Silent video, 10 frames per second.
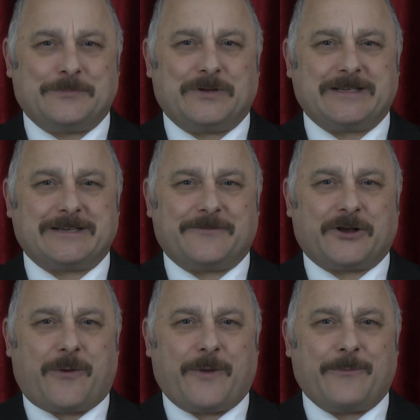Please leave
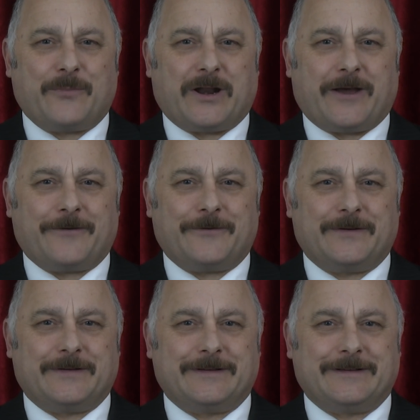a comment below.
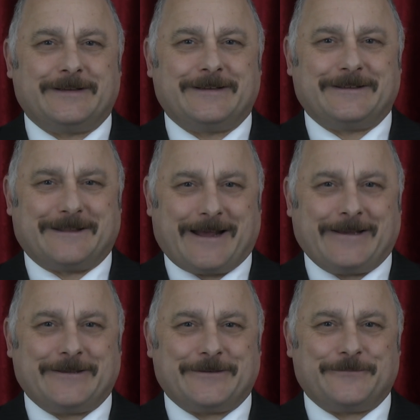
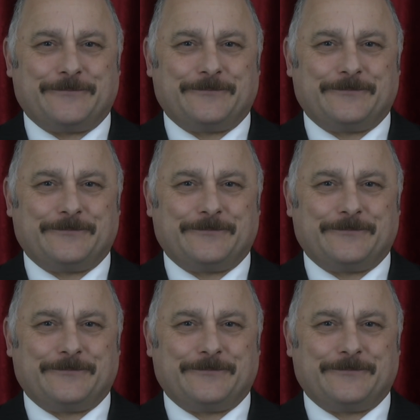Thank you.